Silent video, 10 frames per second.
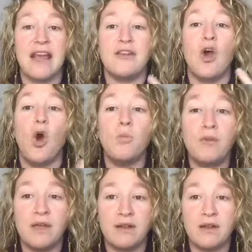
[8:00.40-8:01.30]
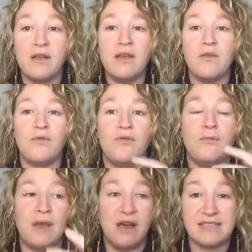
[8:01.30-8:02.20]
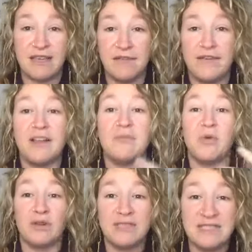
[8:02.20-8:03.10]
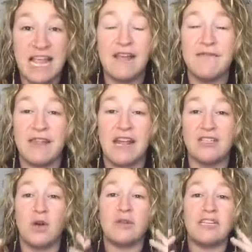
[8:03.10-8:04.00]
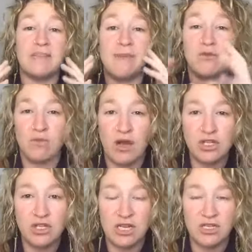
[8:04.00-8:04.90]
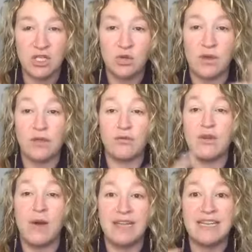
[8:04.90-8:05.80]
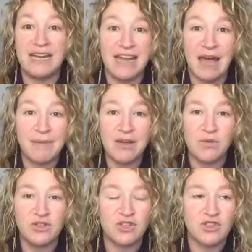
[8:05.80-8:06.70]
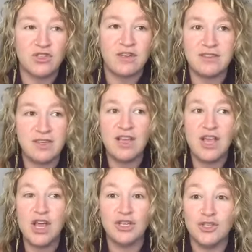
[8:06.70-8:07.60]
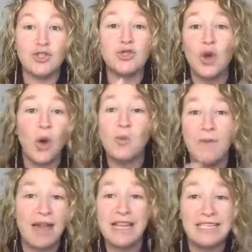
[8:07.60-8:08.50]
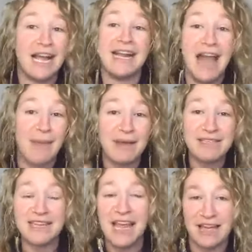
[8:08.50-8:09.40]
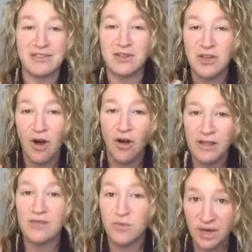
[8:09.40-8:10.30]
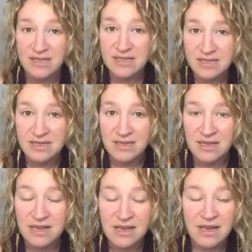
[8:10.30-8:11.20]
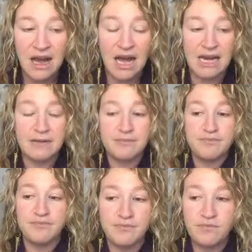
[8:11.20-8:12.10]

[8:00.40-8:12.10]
and open because I feel more safe that I don't need to be rushed into a three way dynamic, which is just so many dynamics to handle all at once. Um,